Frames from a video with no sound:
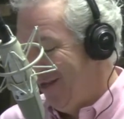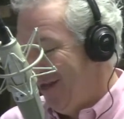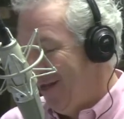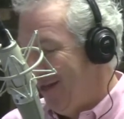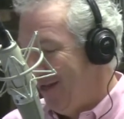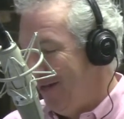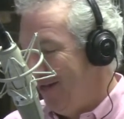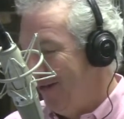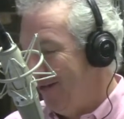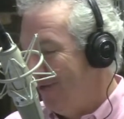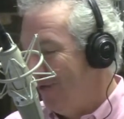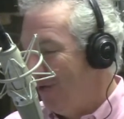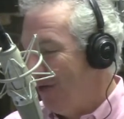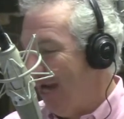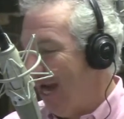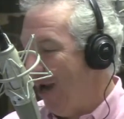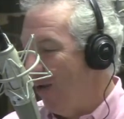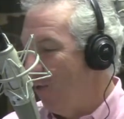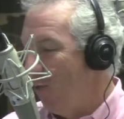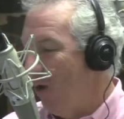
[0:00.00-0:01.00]
and you
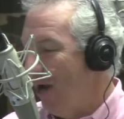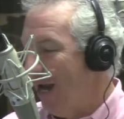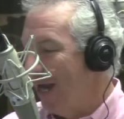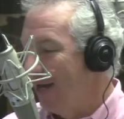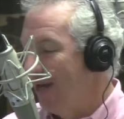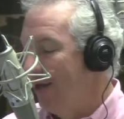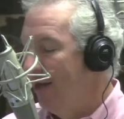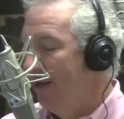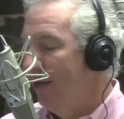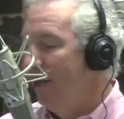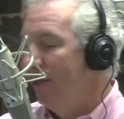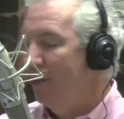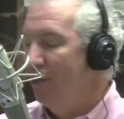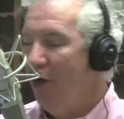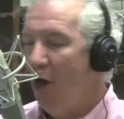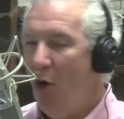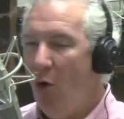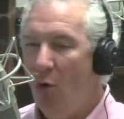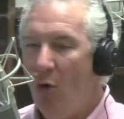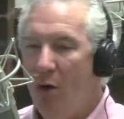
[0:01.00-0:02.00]
can't win.
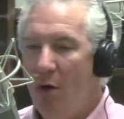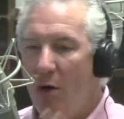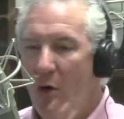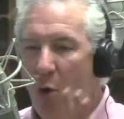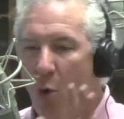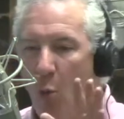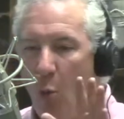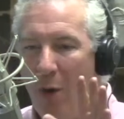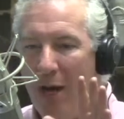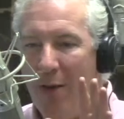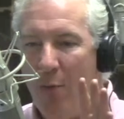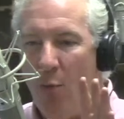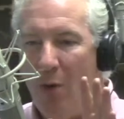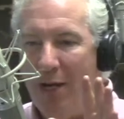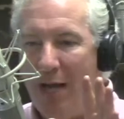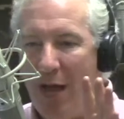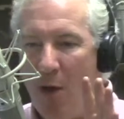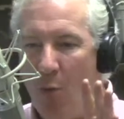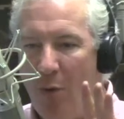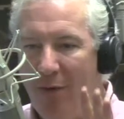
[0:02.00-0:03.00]
So we, we
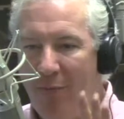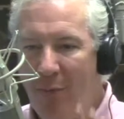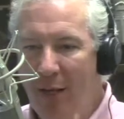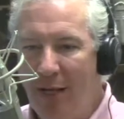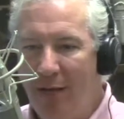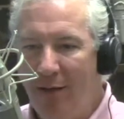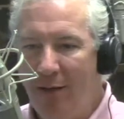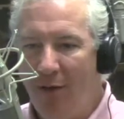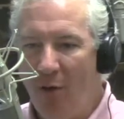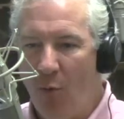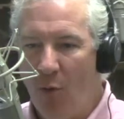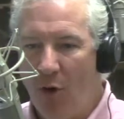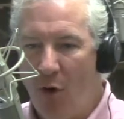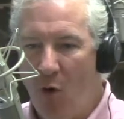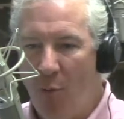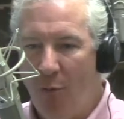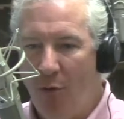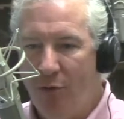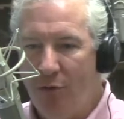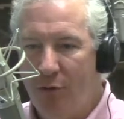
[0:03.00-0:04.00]
now we've been you know we're
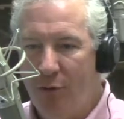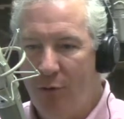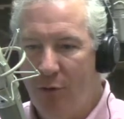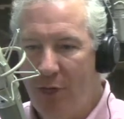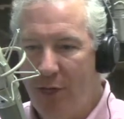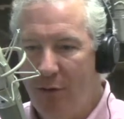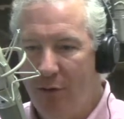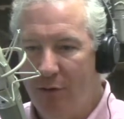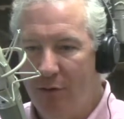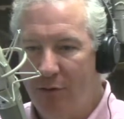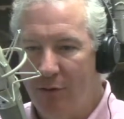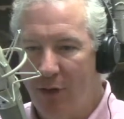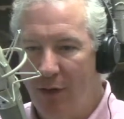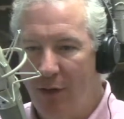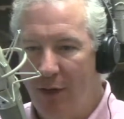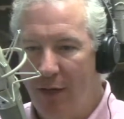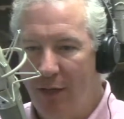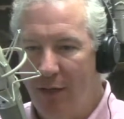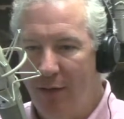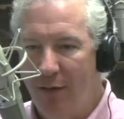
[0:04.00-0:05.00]
almost two years
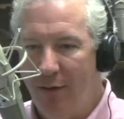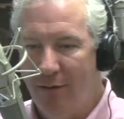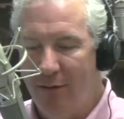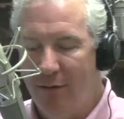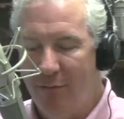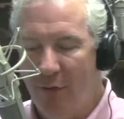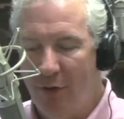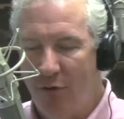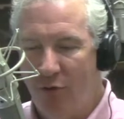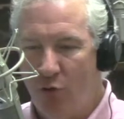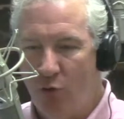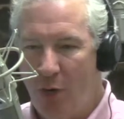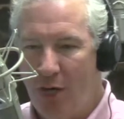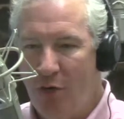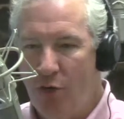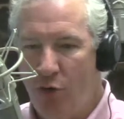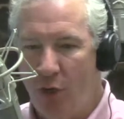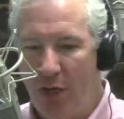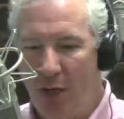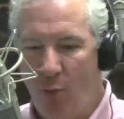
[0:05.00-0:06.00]
uh, into this
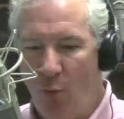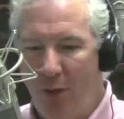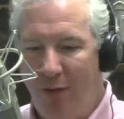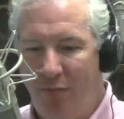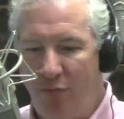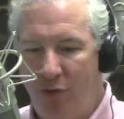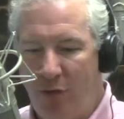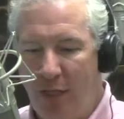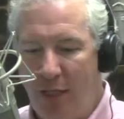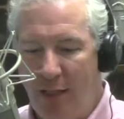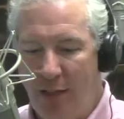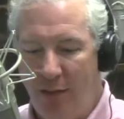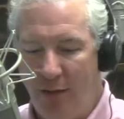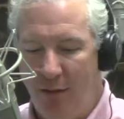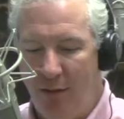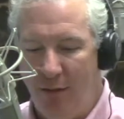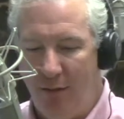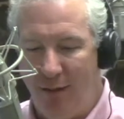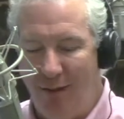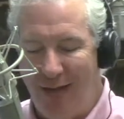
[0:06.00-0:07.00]
administration, and we've
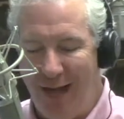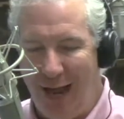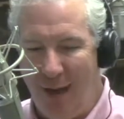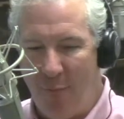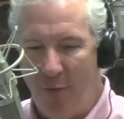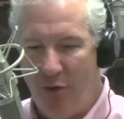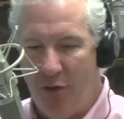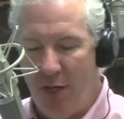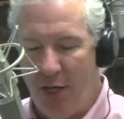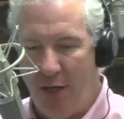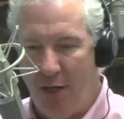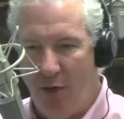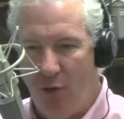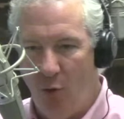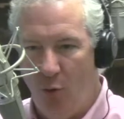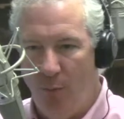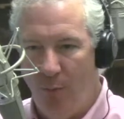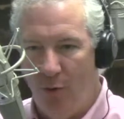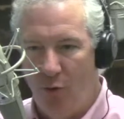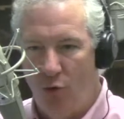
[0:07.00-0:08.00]
seen the damage they can
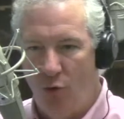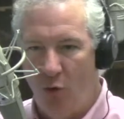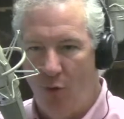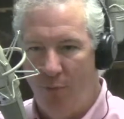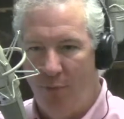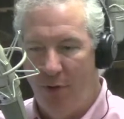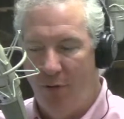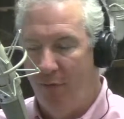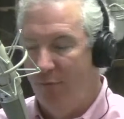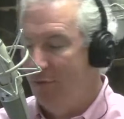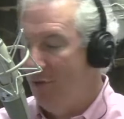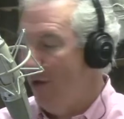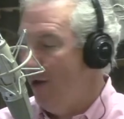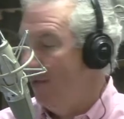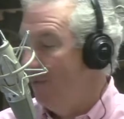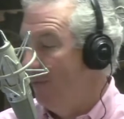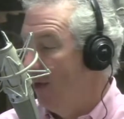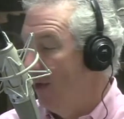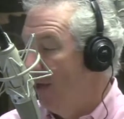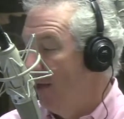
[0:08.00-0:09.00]
do in this short period of
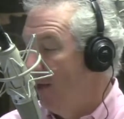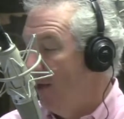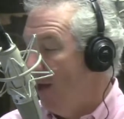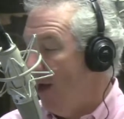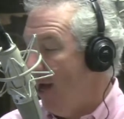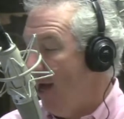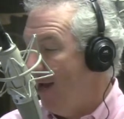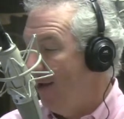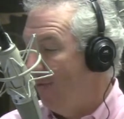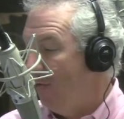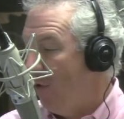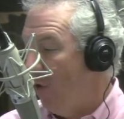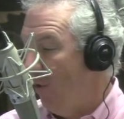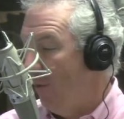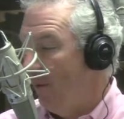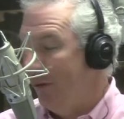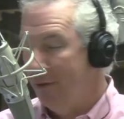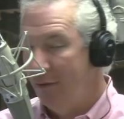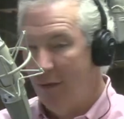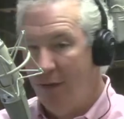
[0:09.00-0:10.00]
time. I have
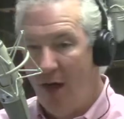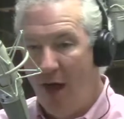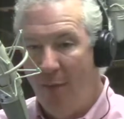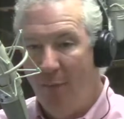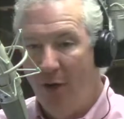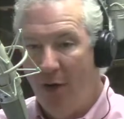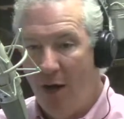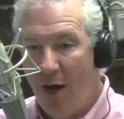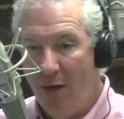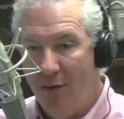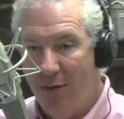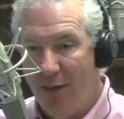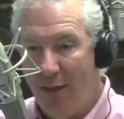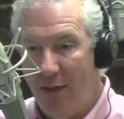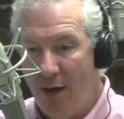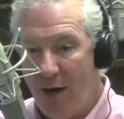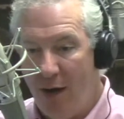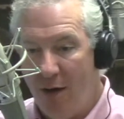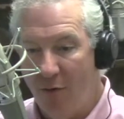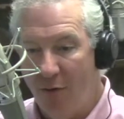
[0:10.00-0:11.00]
called this a kamikaze
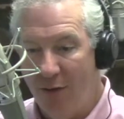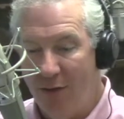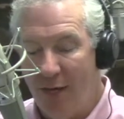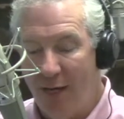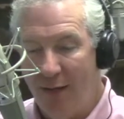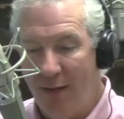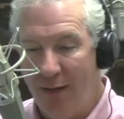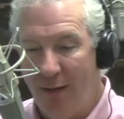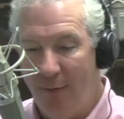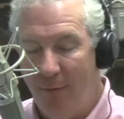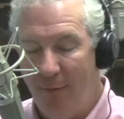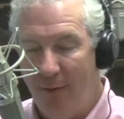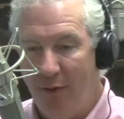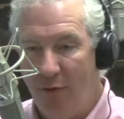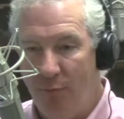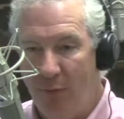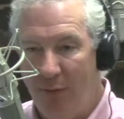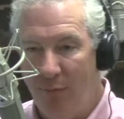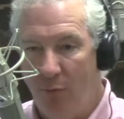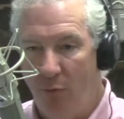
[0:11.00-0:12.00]
Congress. I think that these
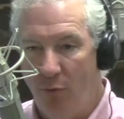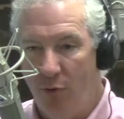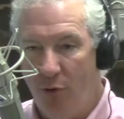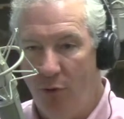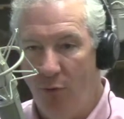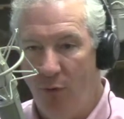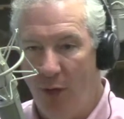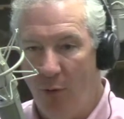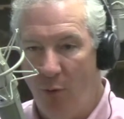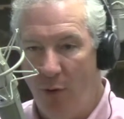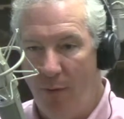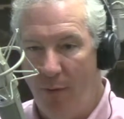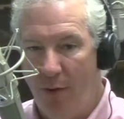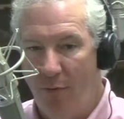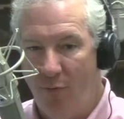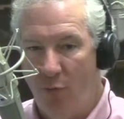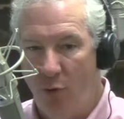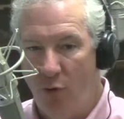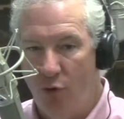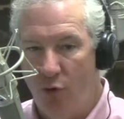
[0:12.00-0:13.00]
people knew they were in there
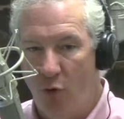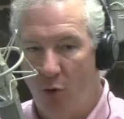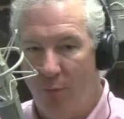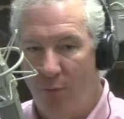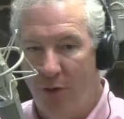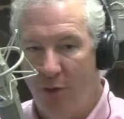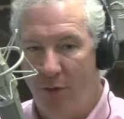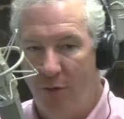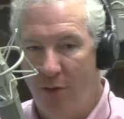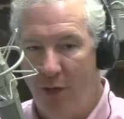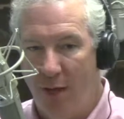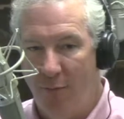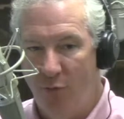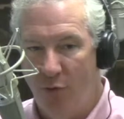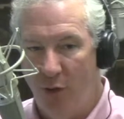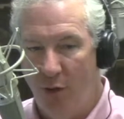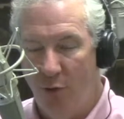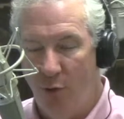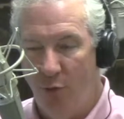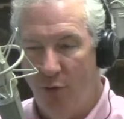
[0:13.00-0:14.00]
for a short period of time,
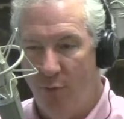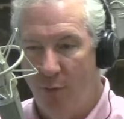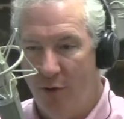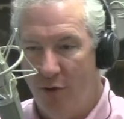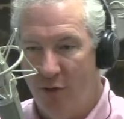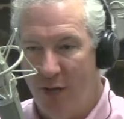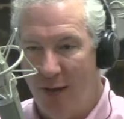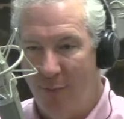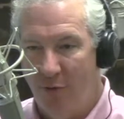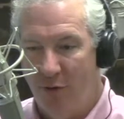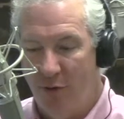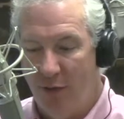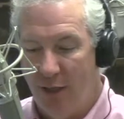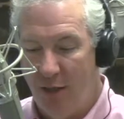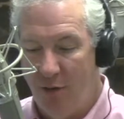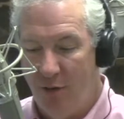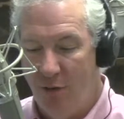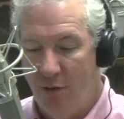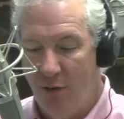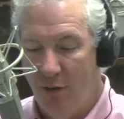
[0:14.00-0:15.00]
trying to do as much damage as they
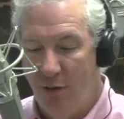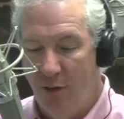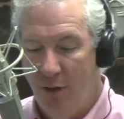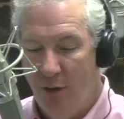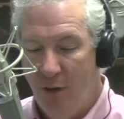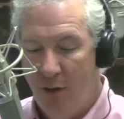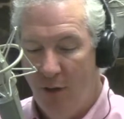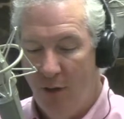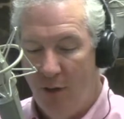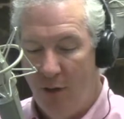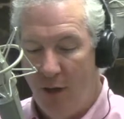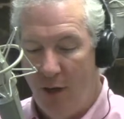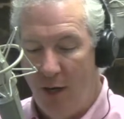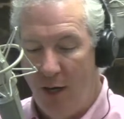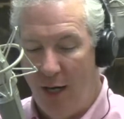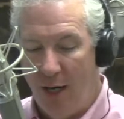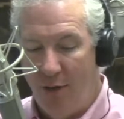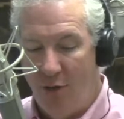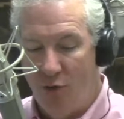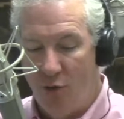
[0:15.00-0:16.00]
could,
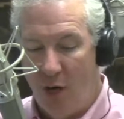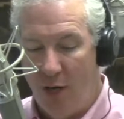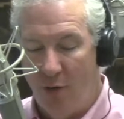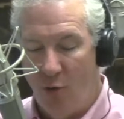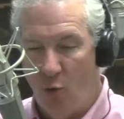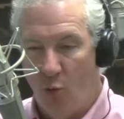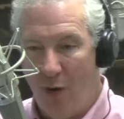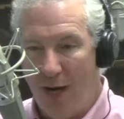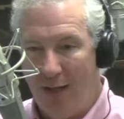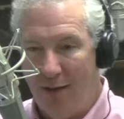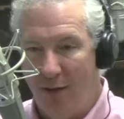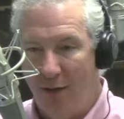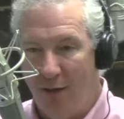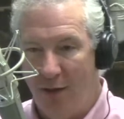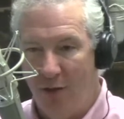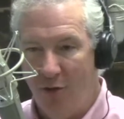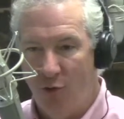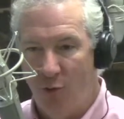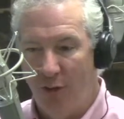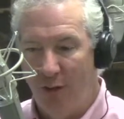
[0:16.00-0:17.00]
uh, and trying to wreck the
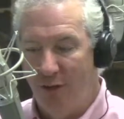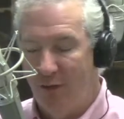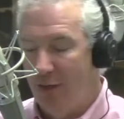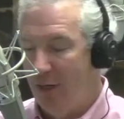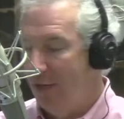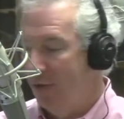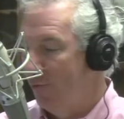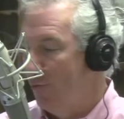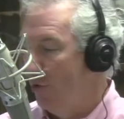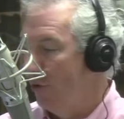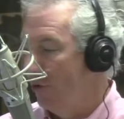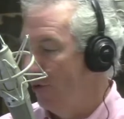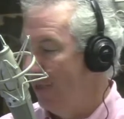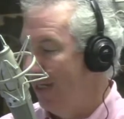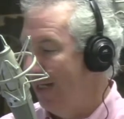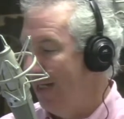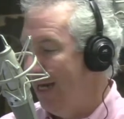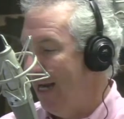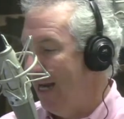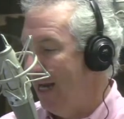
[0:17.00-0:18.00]
country as, as much as
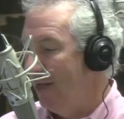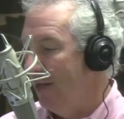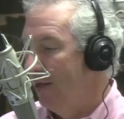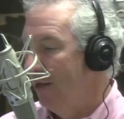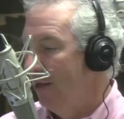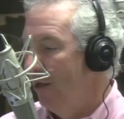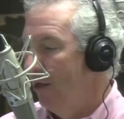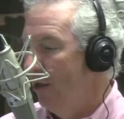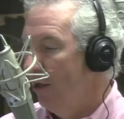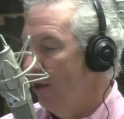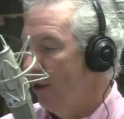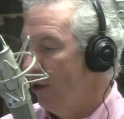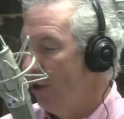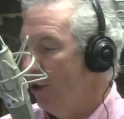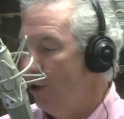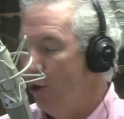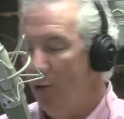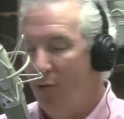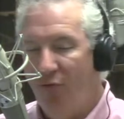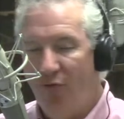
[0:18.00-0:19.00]
they can.
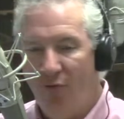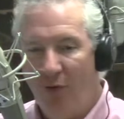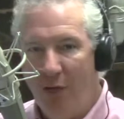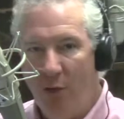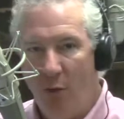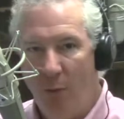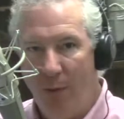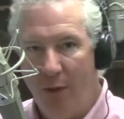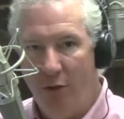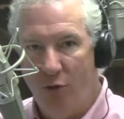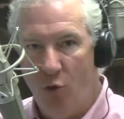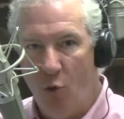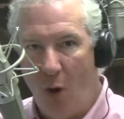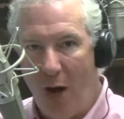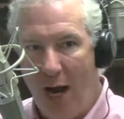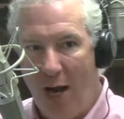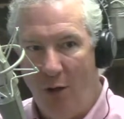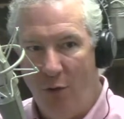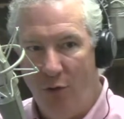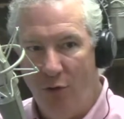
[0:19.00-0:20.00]
Do you feel this
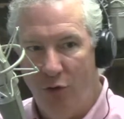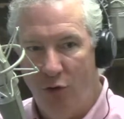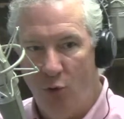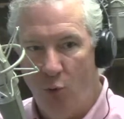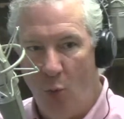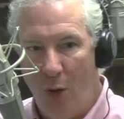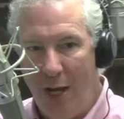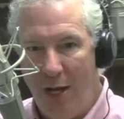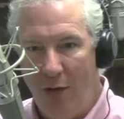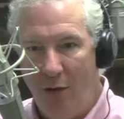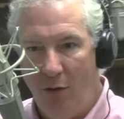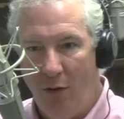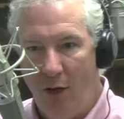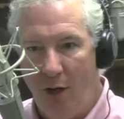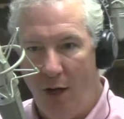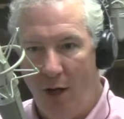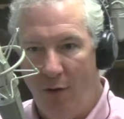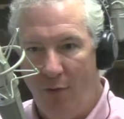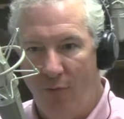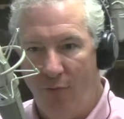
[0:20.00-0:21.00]
groundswell
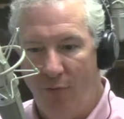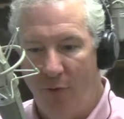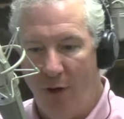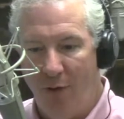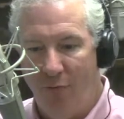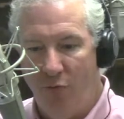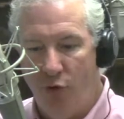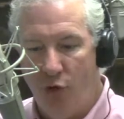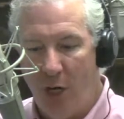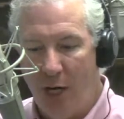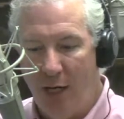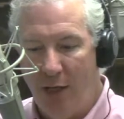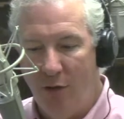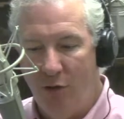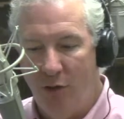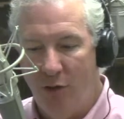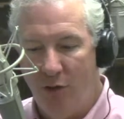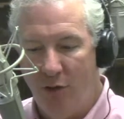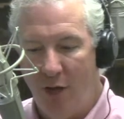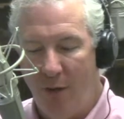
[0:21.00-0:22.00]
of, of
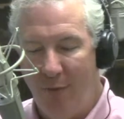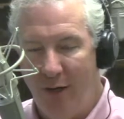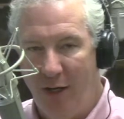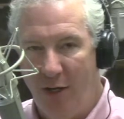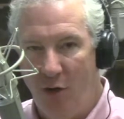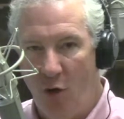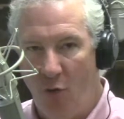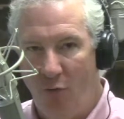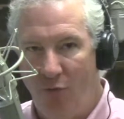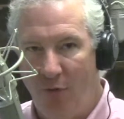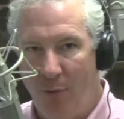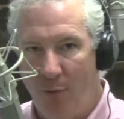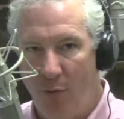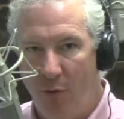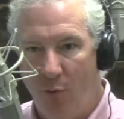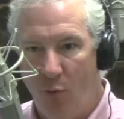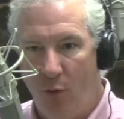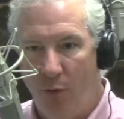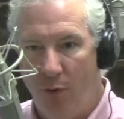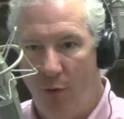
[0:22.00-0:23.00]
change that's coming in
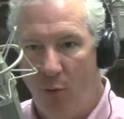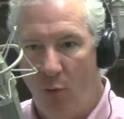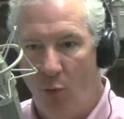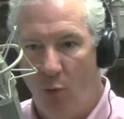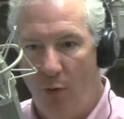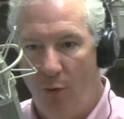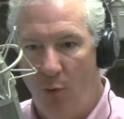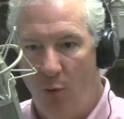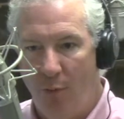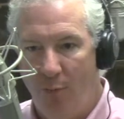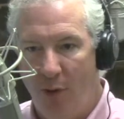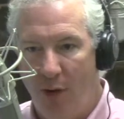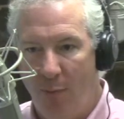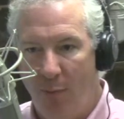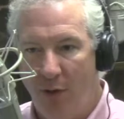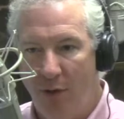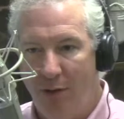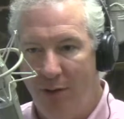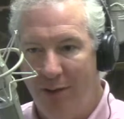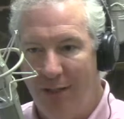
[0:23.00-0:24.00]
November with the with the
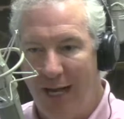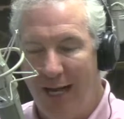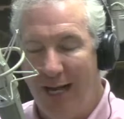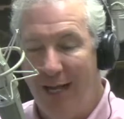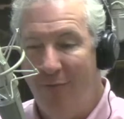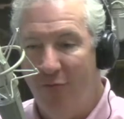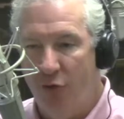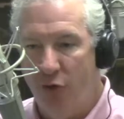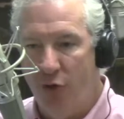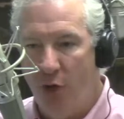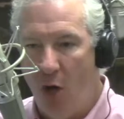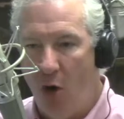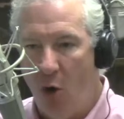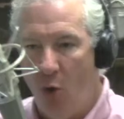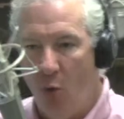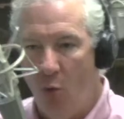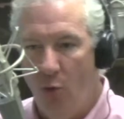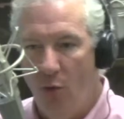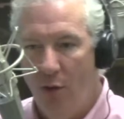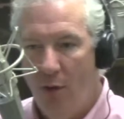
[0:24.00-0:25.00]
Republicans? And if
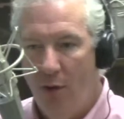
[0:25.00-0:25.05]
so,